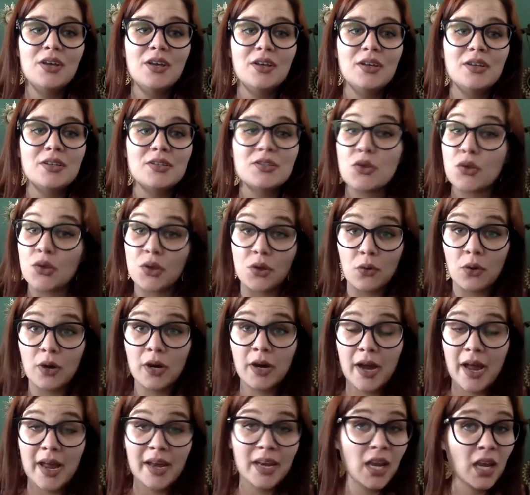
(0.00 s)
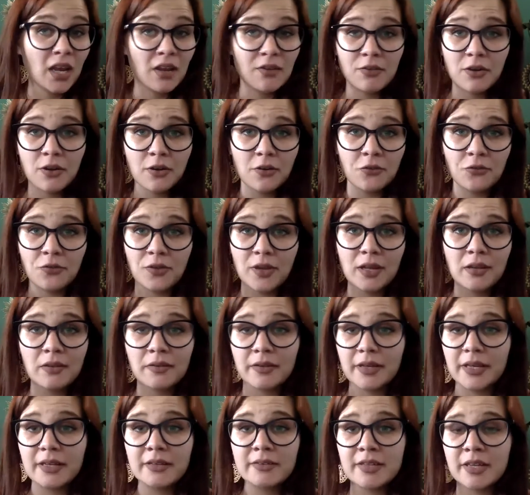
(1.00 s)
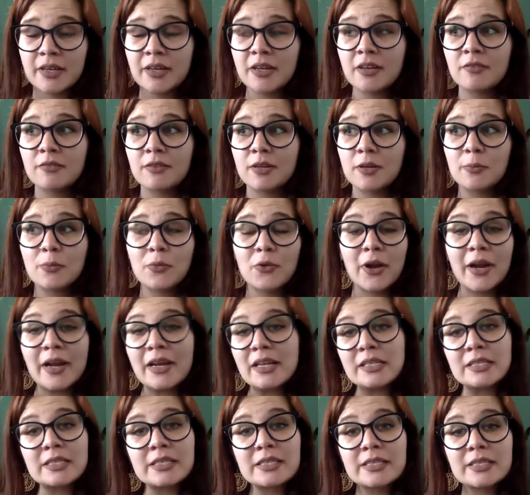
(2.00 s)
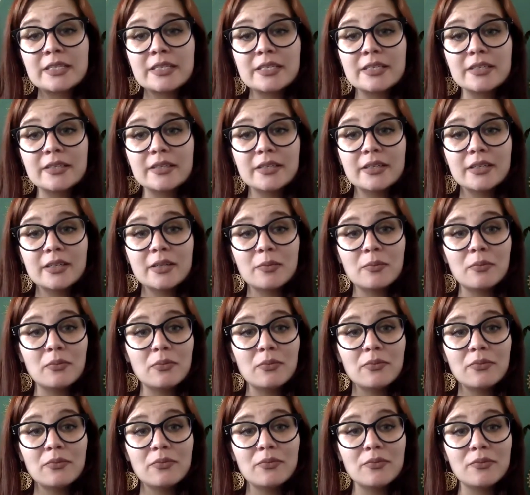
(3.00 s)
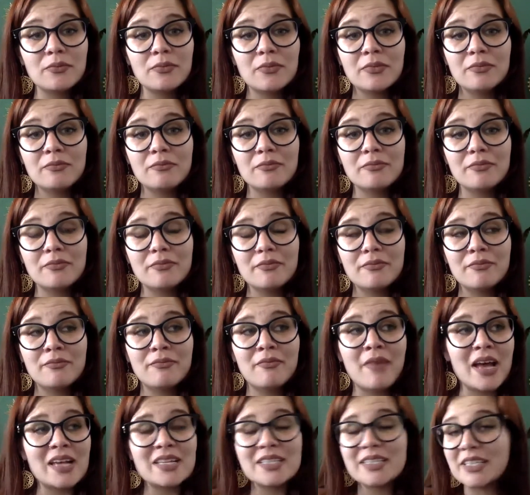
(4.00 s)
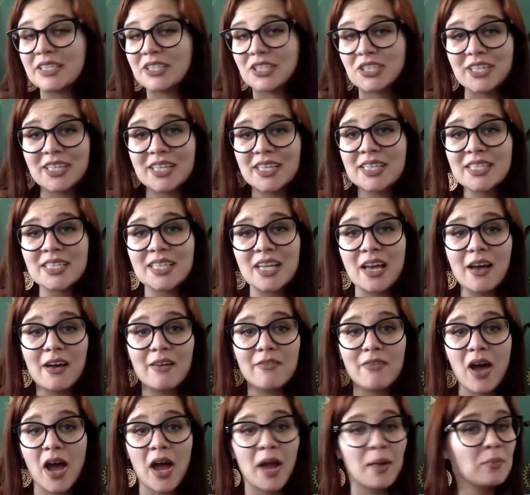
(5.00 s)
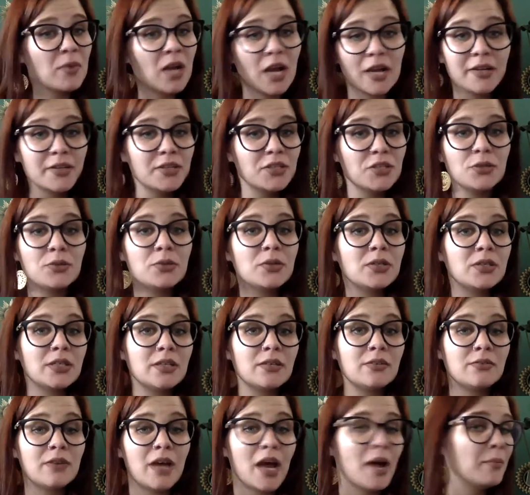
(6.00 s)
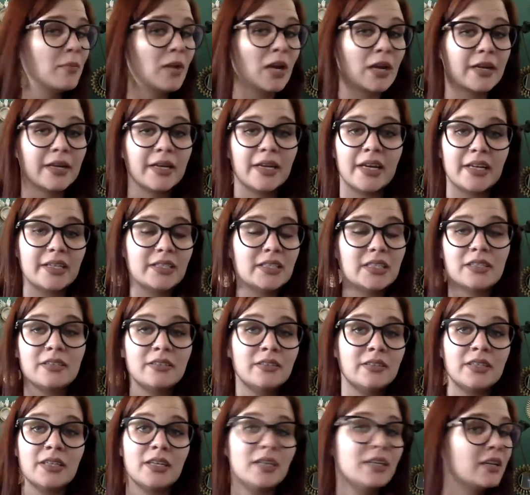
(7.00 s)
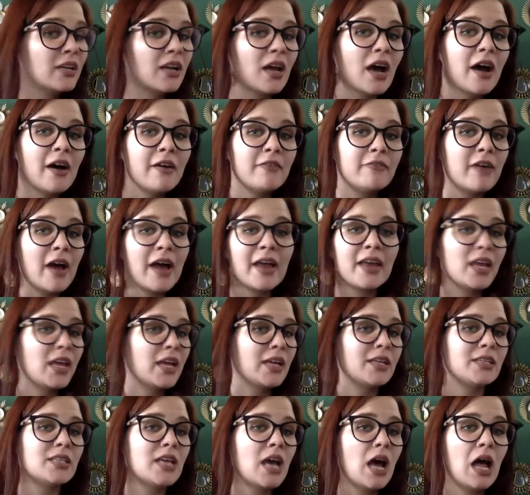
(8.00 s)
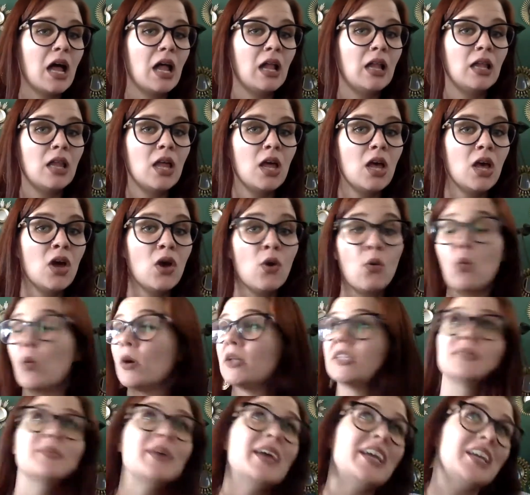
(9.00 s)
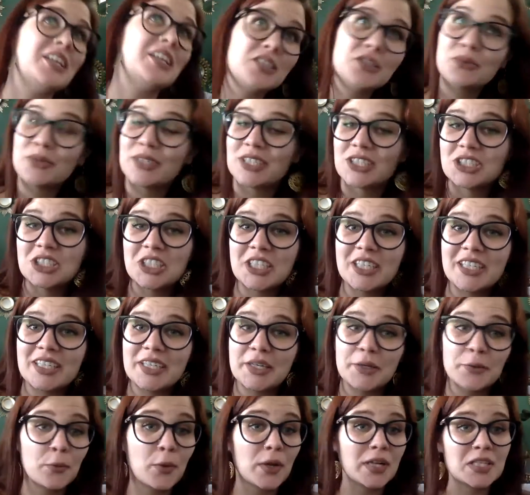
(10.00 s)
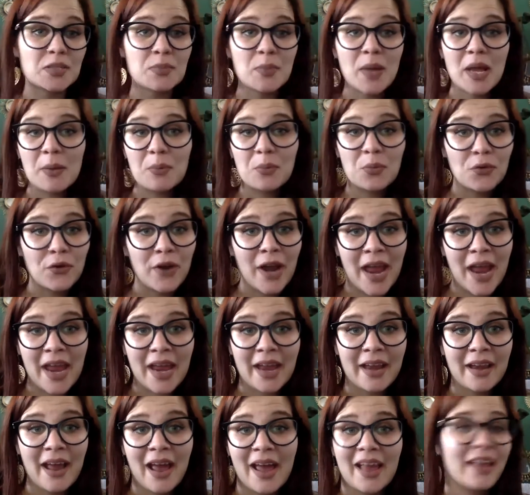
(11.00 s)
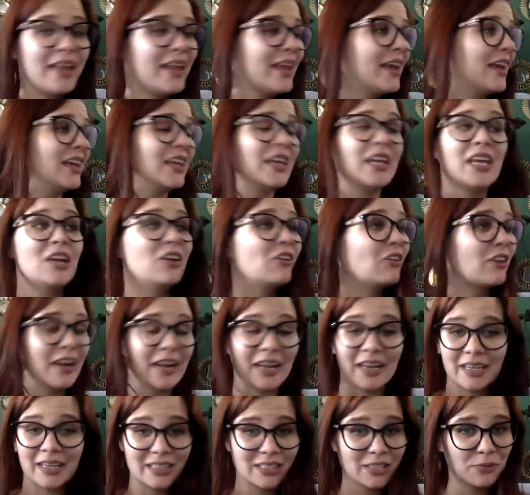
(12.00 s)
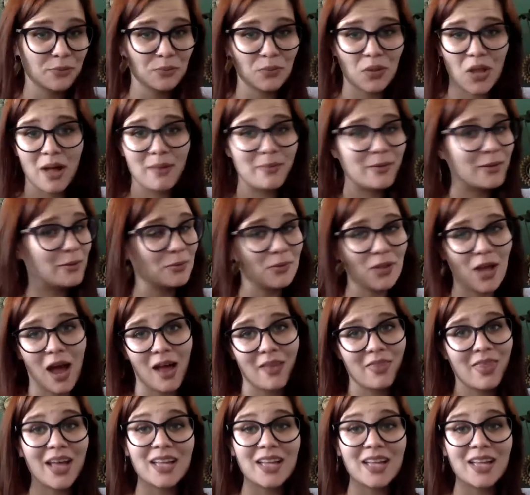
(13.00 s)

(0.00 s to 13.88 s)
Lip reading: So any of your feelings, any of your brain's messages of I'm not intuitive, I'm not connected enough, I can't tell what's my intuition and what's my brain, I can't hear it, blah blah blah,